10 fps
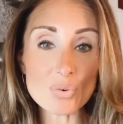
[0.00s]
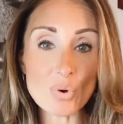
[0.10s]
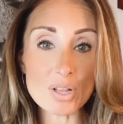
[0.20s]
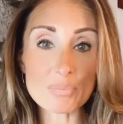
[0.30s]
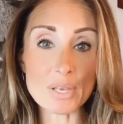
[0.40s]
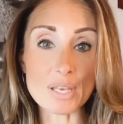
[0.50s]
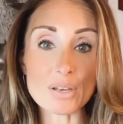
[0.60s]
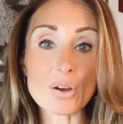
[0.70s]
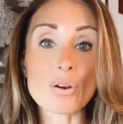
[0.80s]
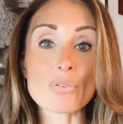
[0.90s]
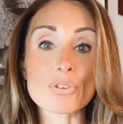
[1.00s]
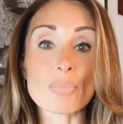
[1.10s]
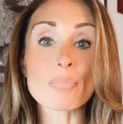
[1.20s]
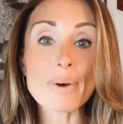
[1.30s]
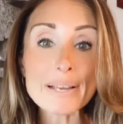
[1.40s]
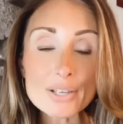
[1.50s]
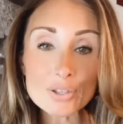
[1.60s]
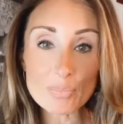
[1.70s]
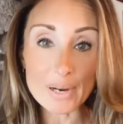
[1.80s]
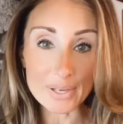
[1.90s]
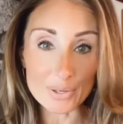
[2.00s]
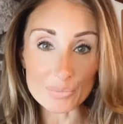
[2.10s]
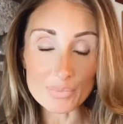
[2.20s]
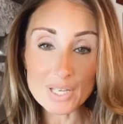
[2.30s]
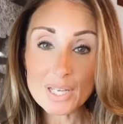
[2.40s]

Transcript: well-being of your microbiome?